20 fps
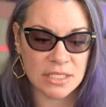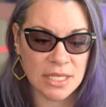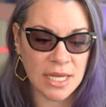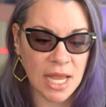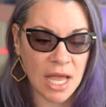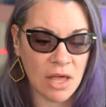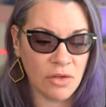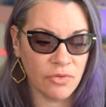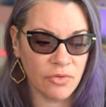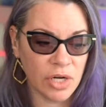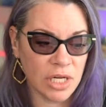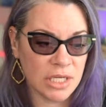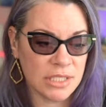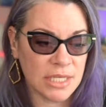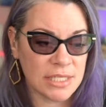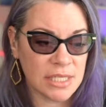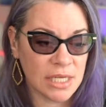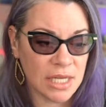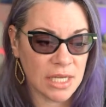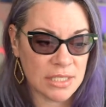like California
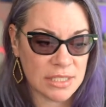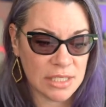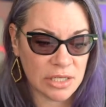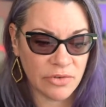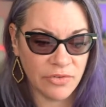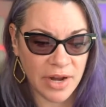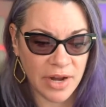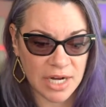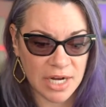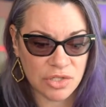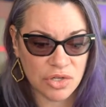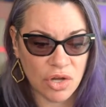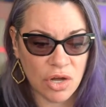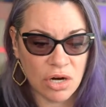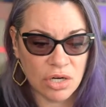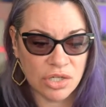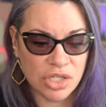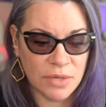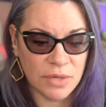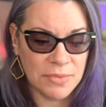doesn't consider financial
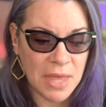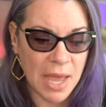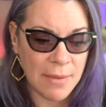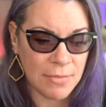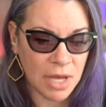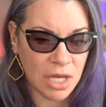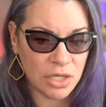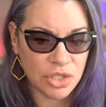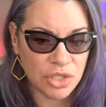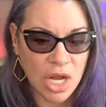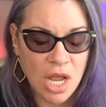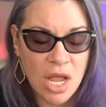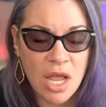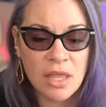hardship that much.